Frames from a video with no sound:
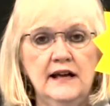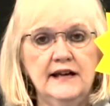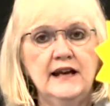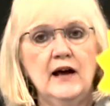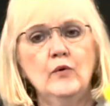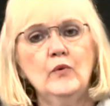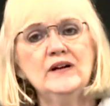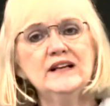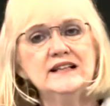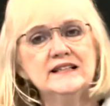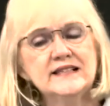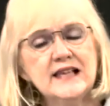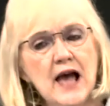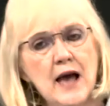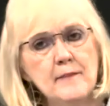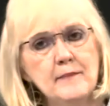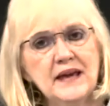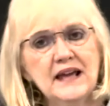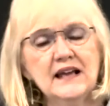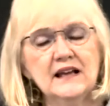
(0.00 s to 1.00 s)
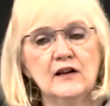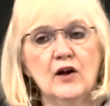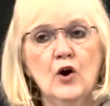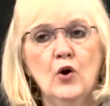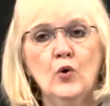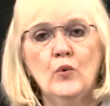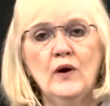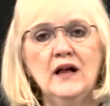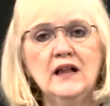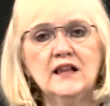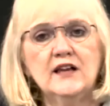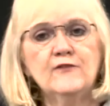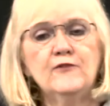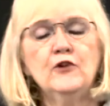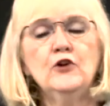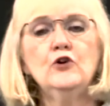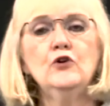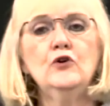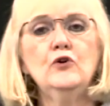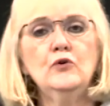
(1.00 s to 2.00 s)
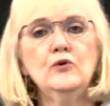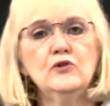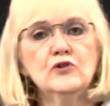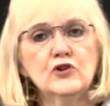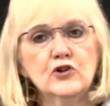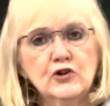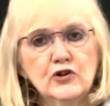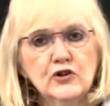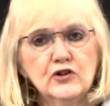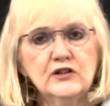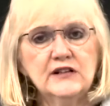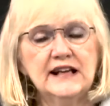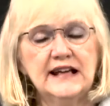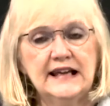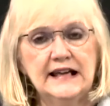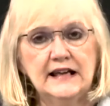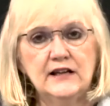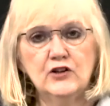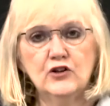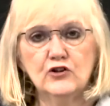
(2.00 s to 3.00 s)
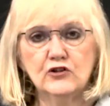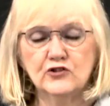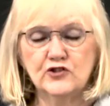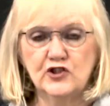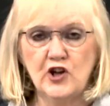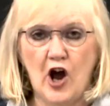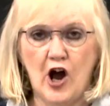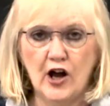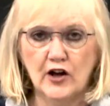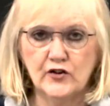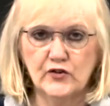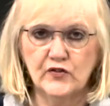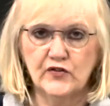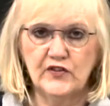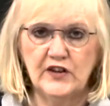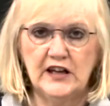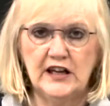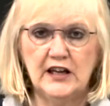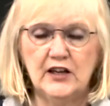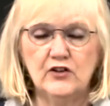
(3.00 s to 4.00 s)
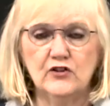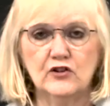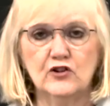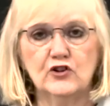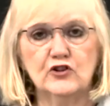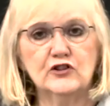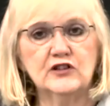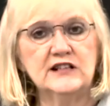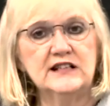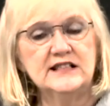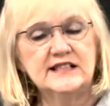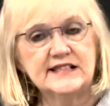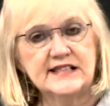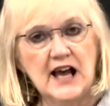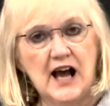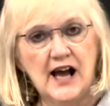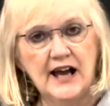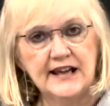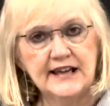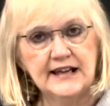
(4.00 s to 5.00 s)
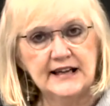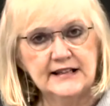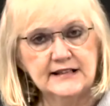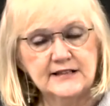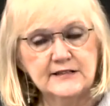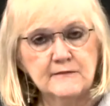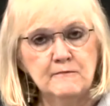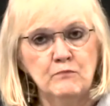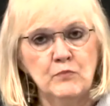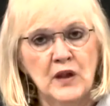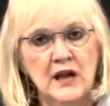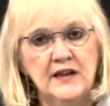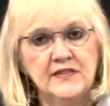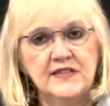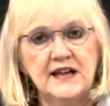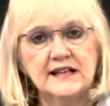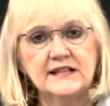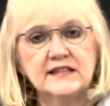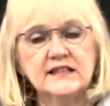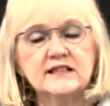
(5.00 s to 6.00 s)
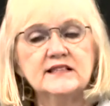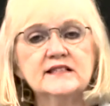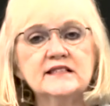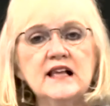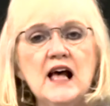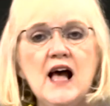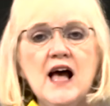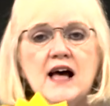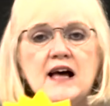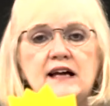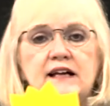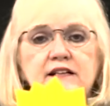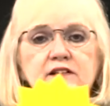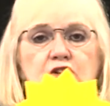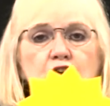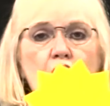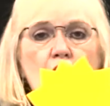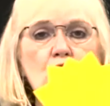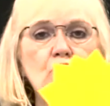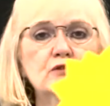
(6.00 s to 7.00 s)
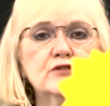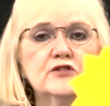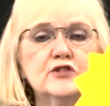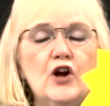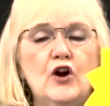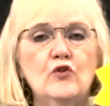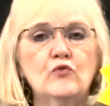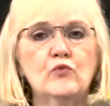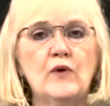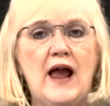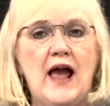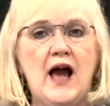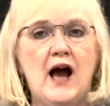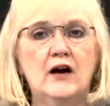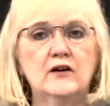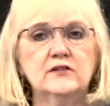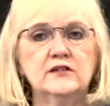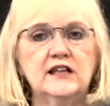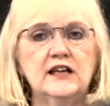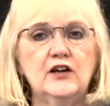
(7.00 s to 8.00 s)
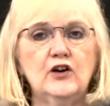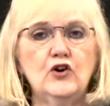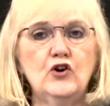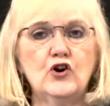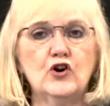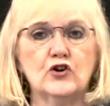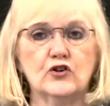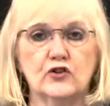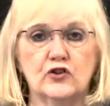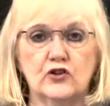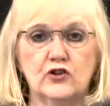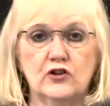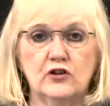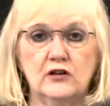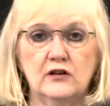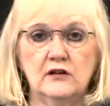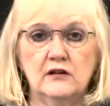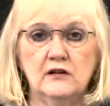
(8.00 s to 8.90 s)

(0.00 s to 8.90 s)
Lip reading: Now, what does that mean? Well, if you learned in your geography, you learned in science, that the sun goes around the earth.